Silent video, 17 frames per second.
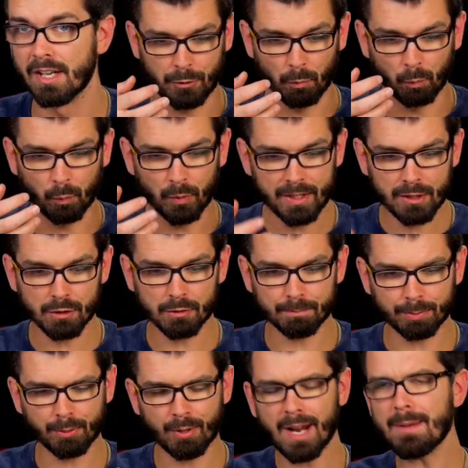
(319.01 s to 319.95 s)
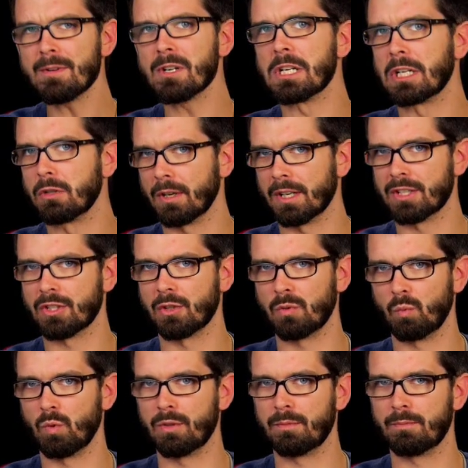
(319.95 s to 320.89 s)
The real primary question
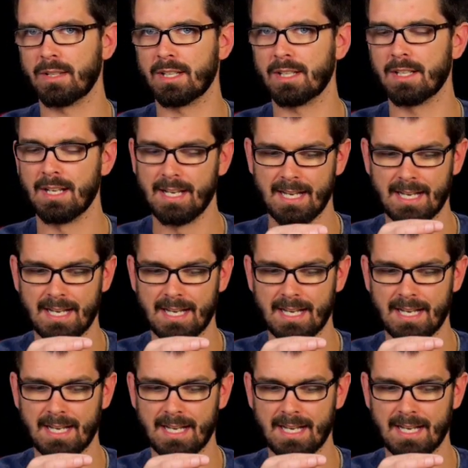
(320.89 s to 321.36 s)
would be,